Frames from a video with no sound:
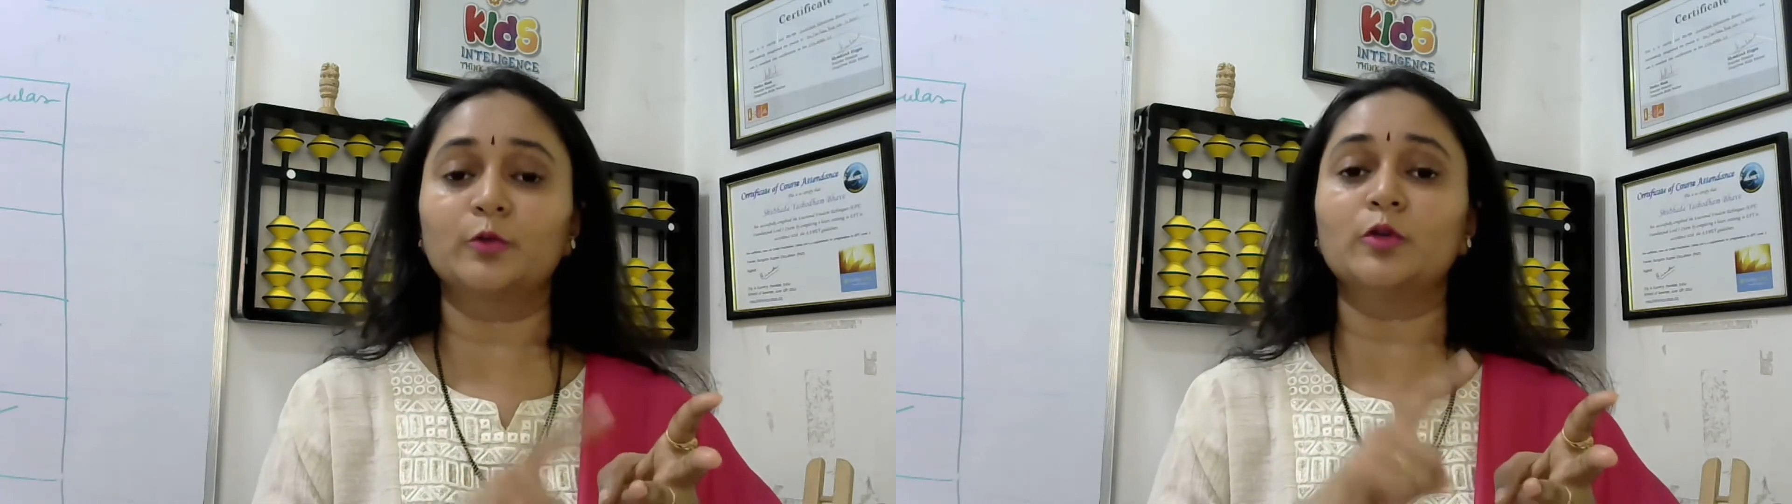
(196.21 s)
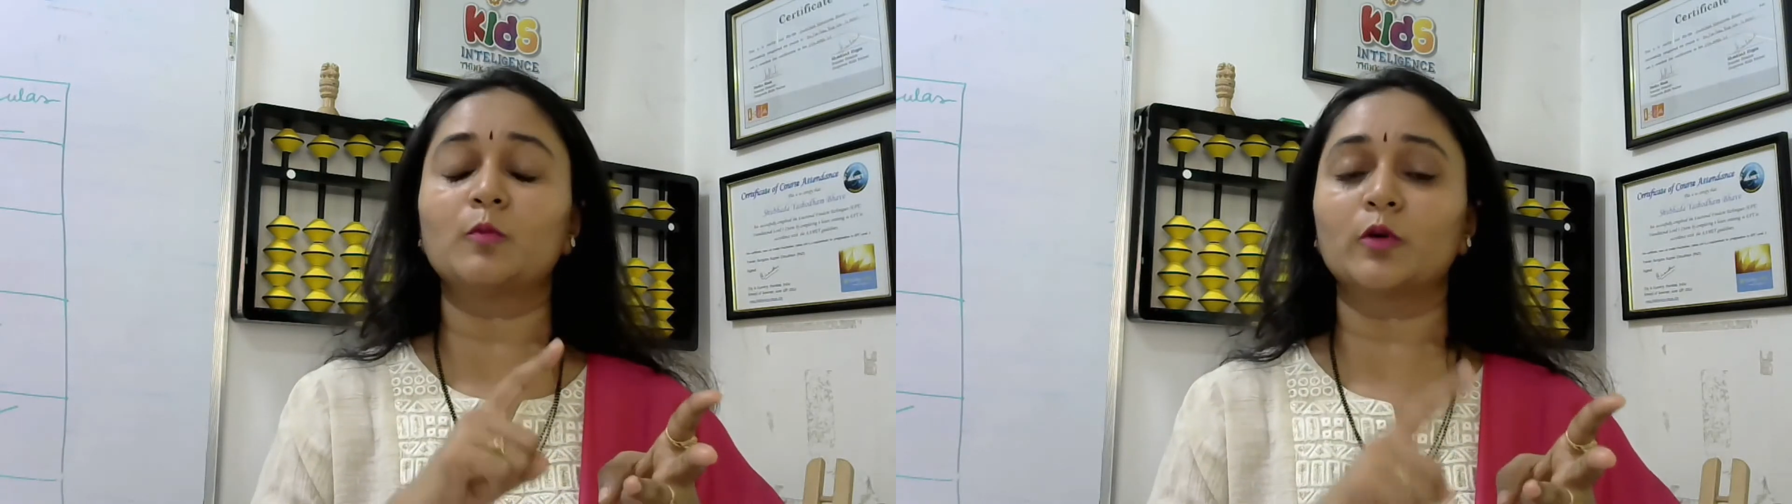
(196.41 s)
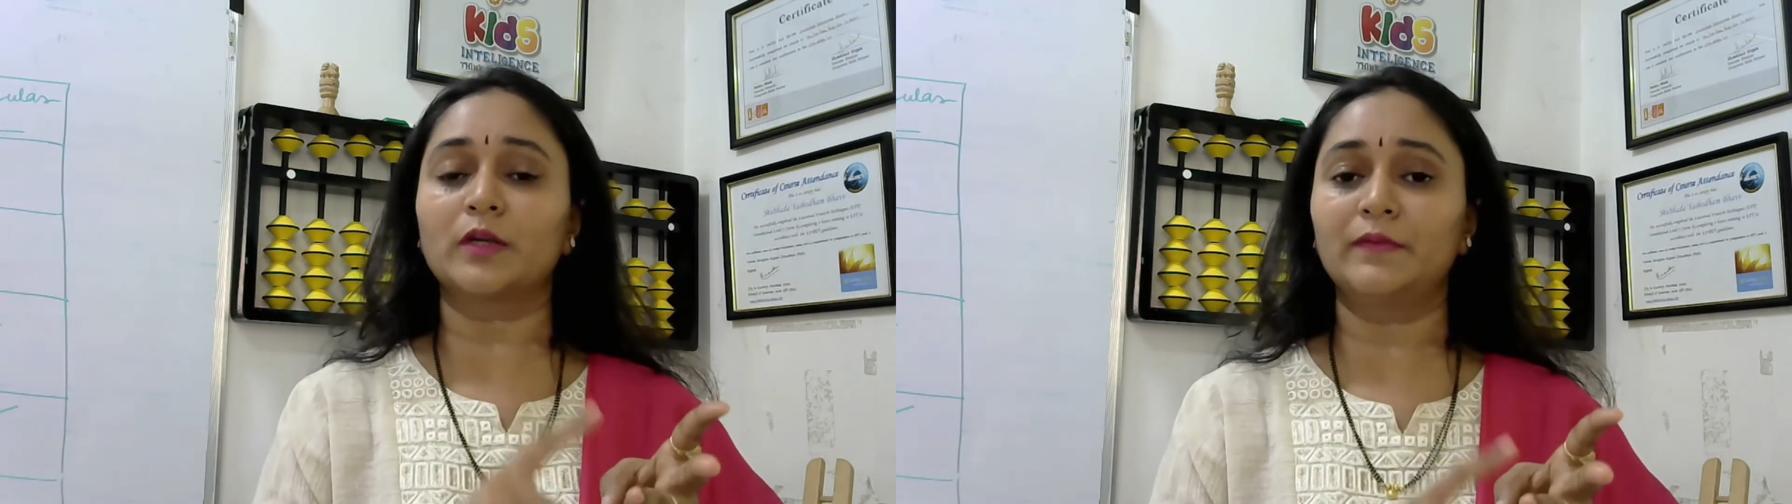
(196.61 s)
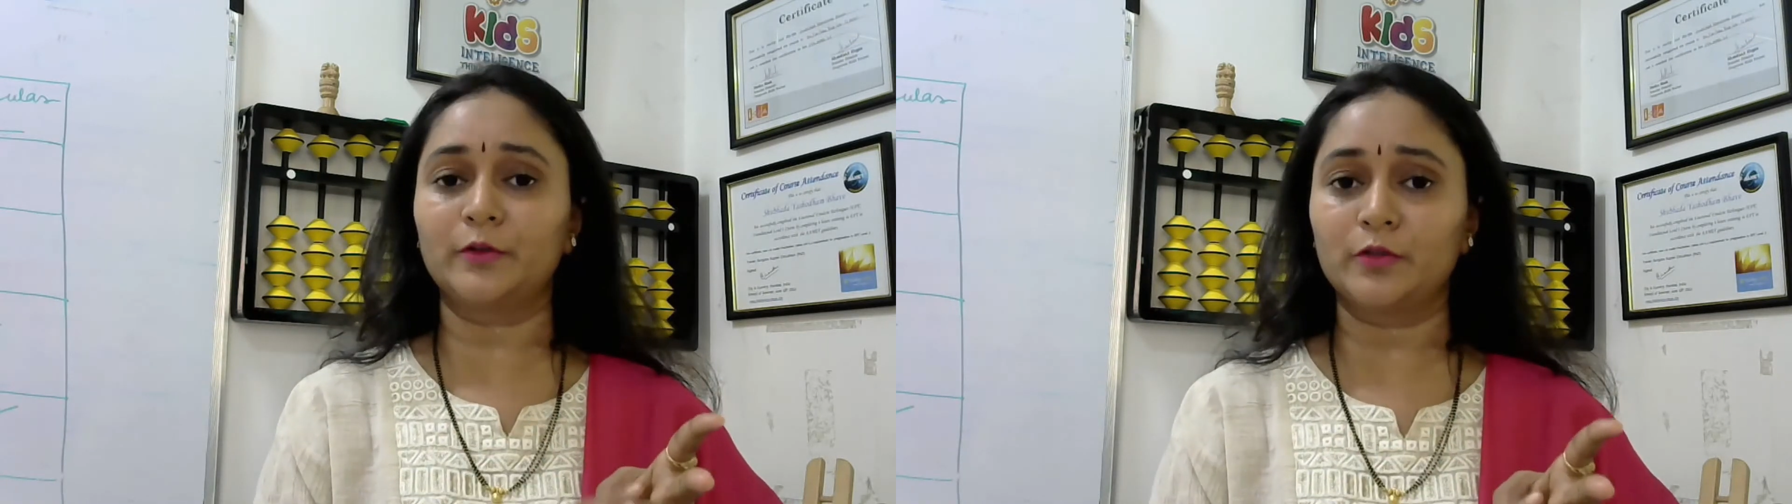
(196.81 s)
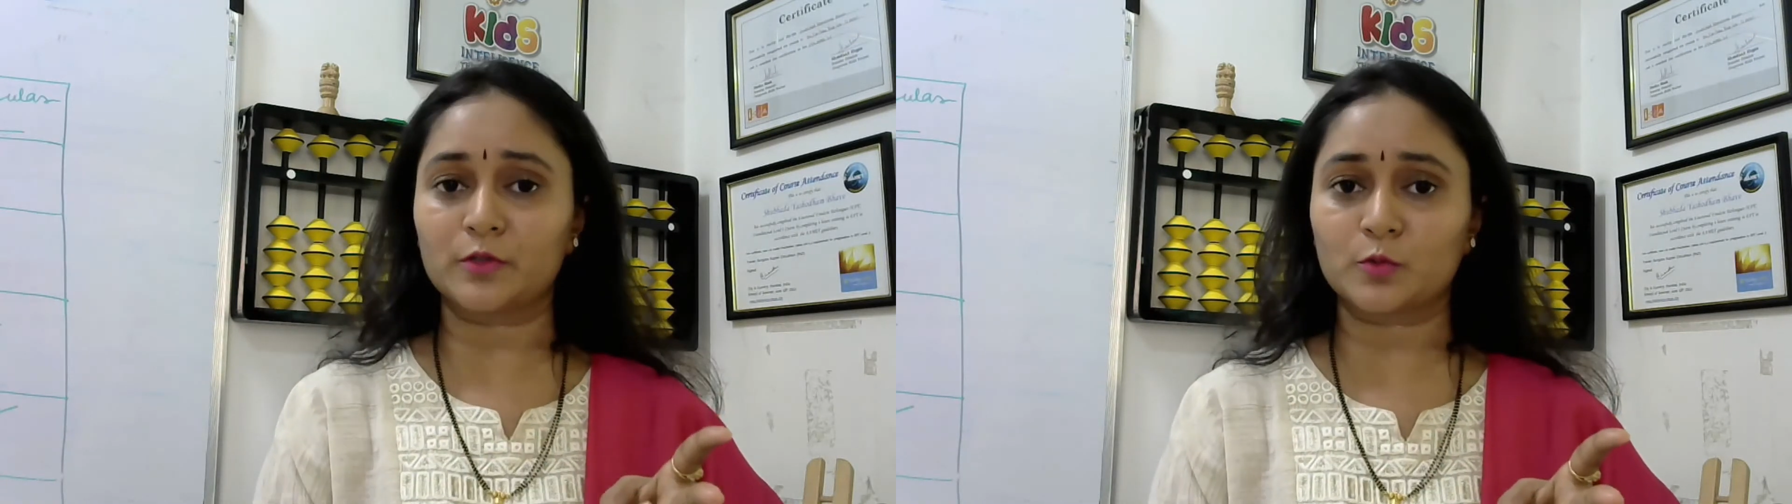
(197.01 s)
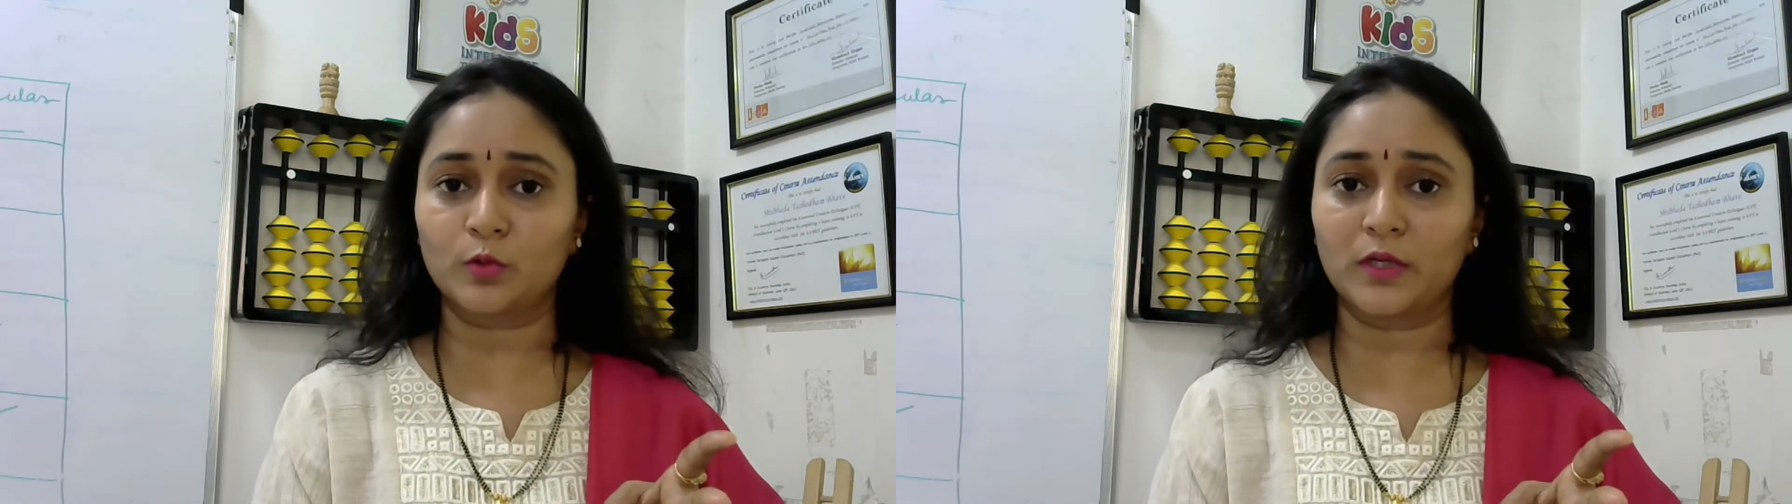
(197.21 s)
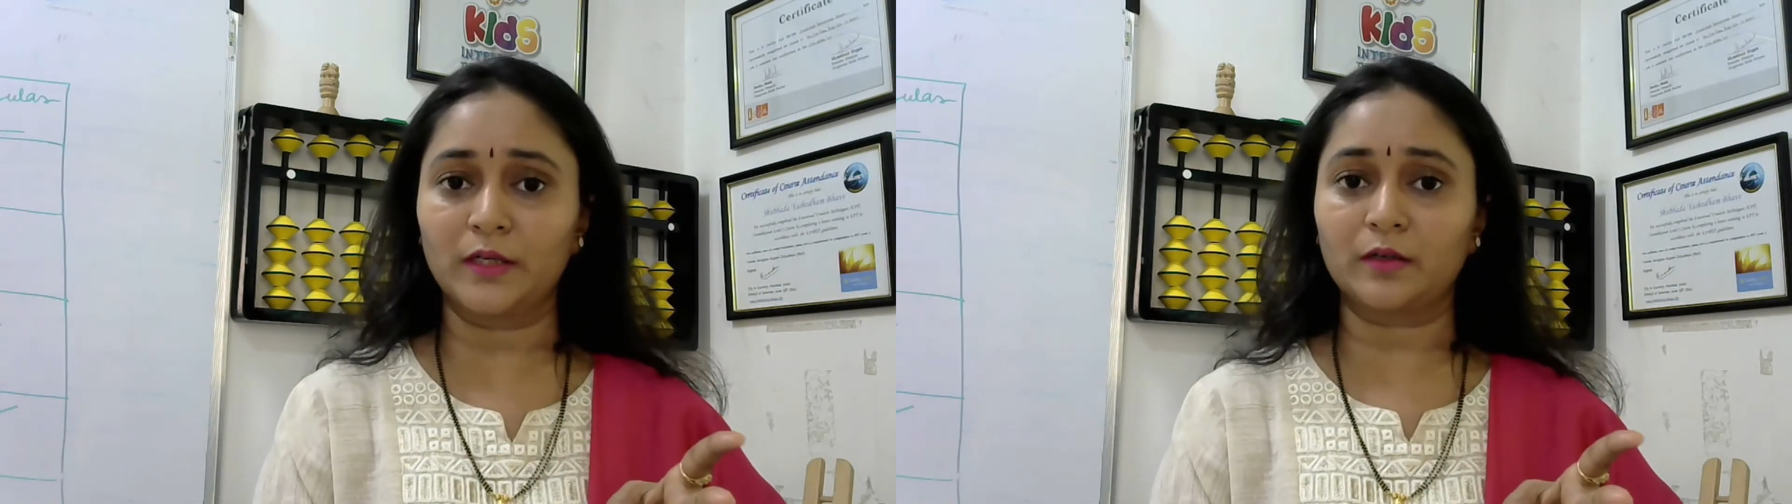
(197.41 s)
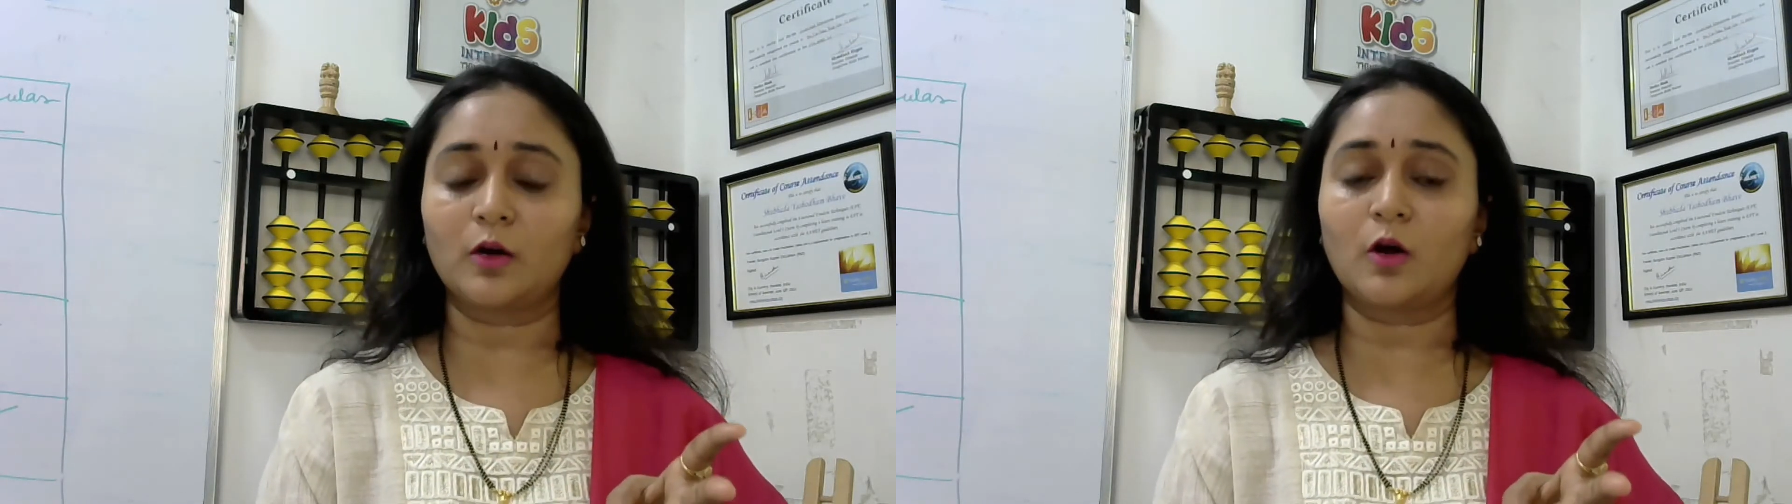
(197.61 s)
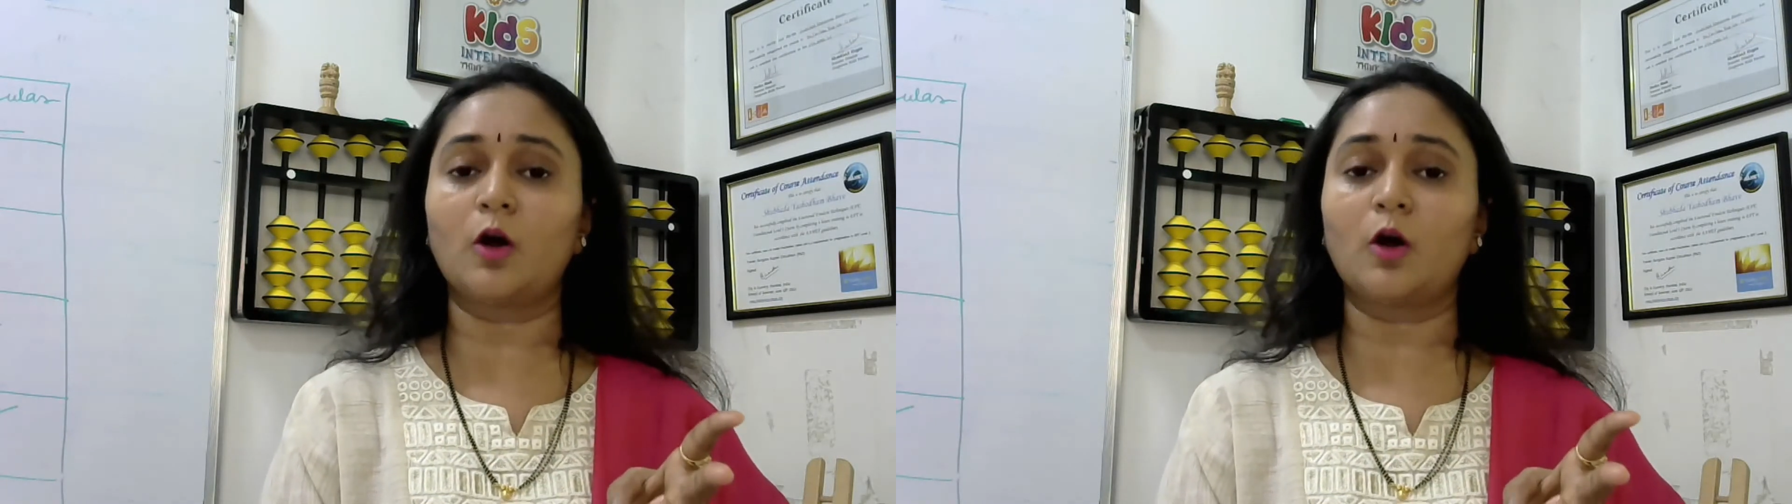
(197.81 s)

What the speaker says: Do you motivate your student,